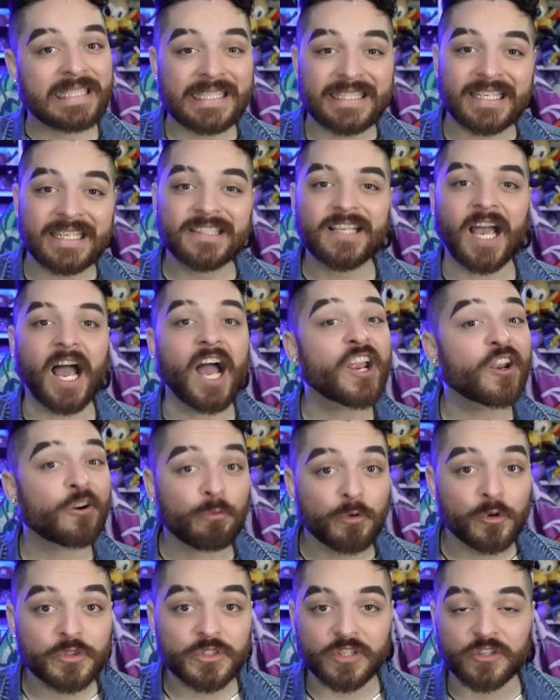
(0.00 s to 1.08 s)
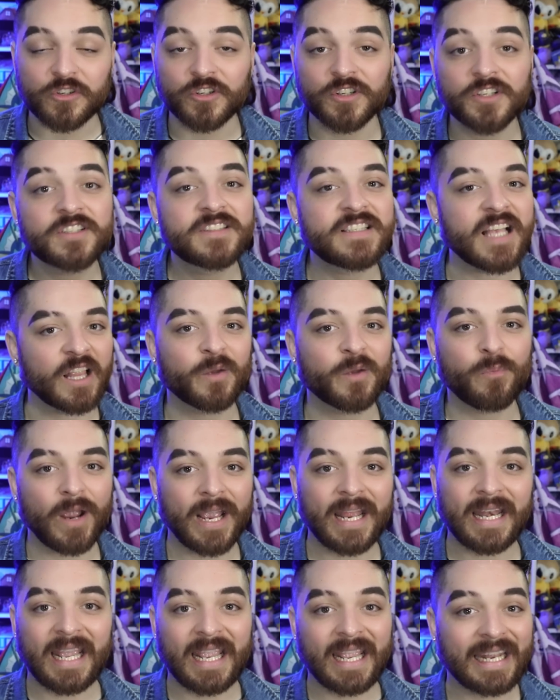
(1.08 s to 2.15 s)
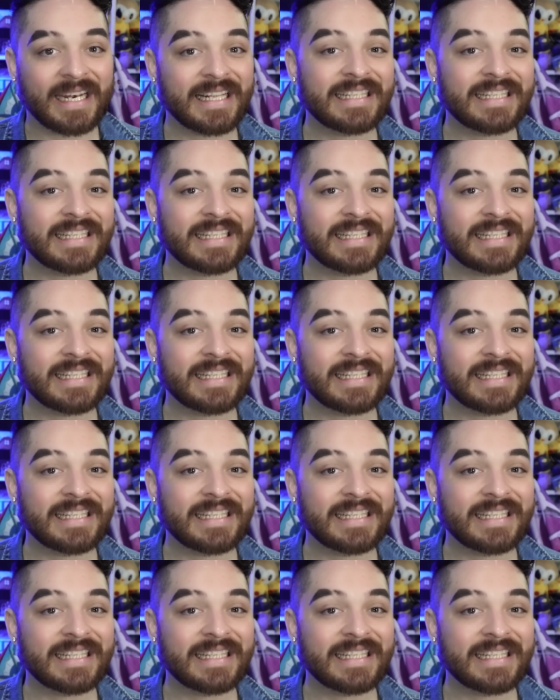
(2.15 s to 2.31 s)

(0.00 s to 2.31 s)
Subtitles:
its entire rusical celebrating an